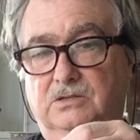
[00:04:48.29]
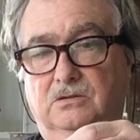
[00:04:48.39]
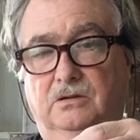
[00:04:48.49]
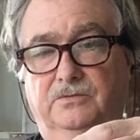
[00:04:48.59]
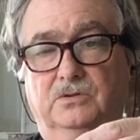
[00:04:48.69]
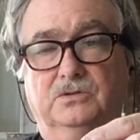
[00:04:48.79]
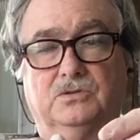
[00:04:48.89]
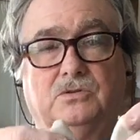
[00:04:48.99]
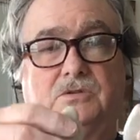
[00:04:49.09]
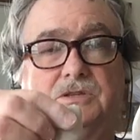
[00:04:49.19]
So I've got
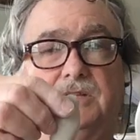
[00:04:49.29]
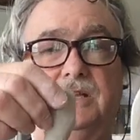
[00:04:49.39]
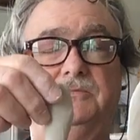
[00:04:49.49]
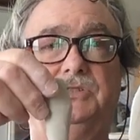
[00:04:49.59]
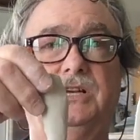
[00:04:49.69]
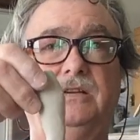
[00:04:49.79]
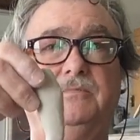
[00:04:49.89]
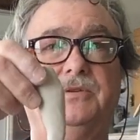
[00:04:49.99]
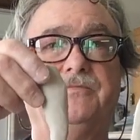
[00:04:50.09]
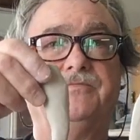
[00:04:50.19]
two the same shape,